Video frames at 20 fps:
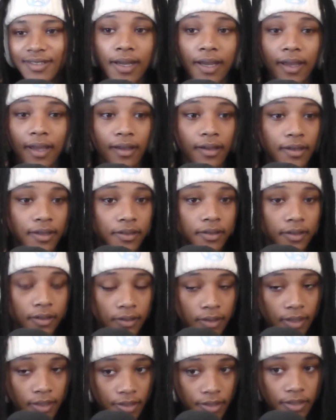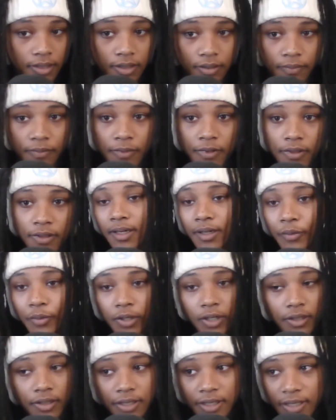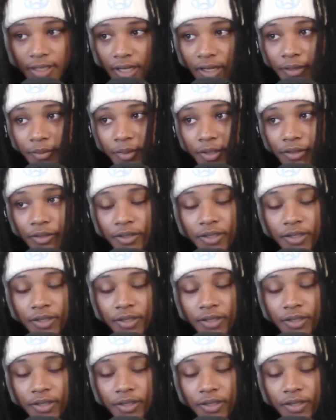And it seems with all these cameos